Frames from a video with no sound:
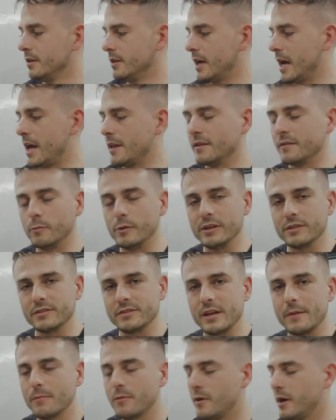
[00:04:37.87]
had the wheel
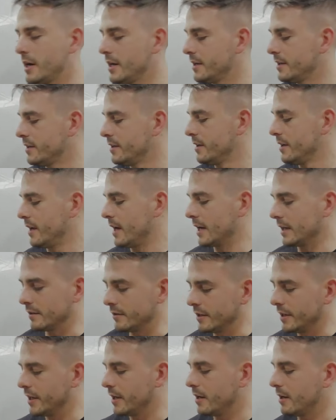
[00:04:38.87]
separated, I
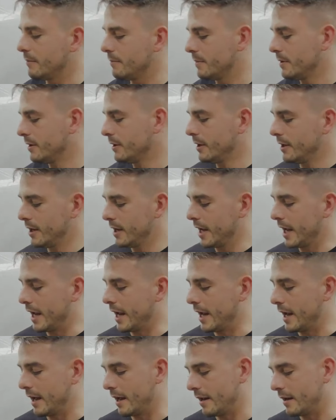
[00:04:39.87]
cleaned it up,
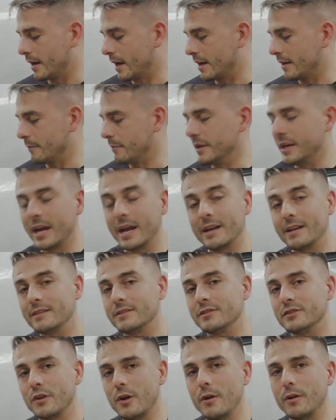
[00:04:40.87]
and I began
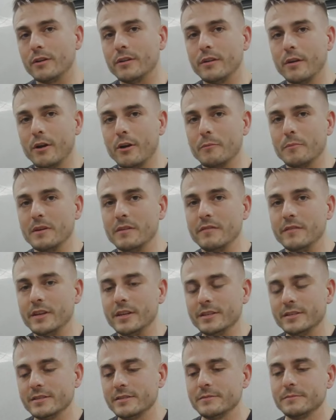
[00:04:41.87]
installing the
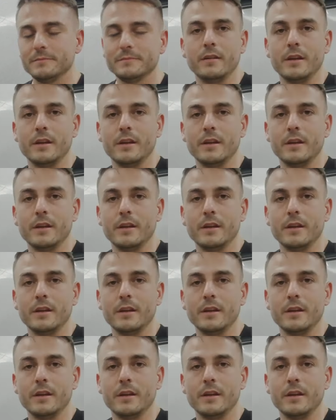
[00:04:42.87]
RPVs.